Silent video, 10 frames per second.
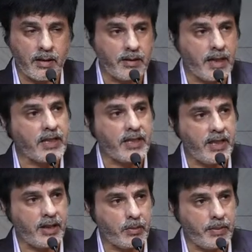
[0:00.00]
things
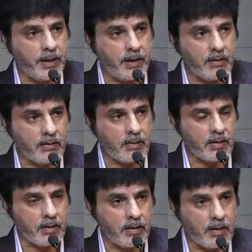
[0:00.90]
need to be
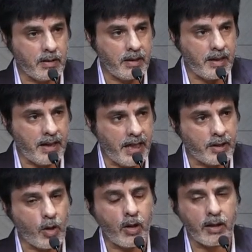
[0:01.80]
hit
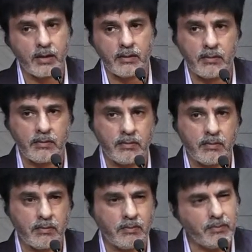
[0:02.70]
on
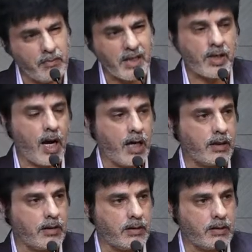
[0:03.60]
much harder